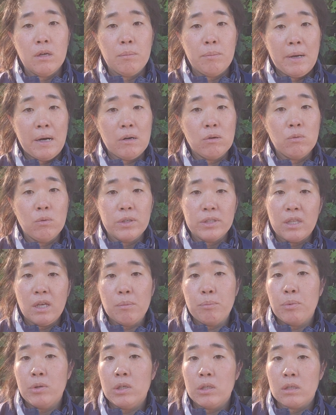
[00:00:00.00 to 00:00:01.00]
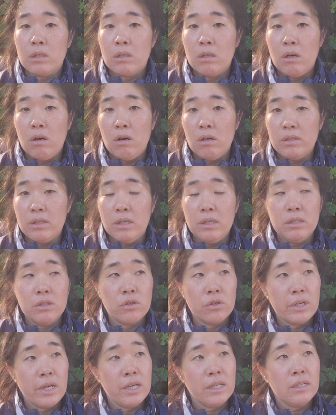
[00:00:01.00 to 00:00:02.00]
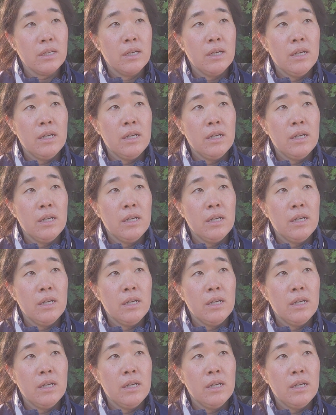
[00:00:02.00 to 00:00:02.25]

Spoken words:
about what they put on the internet.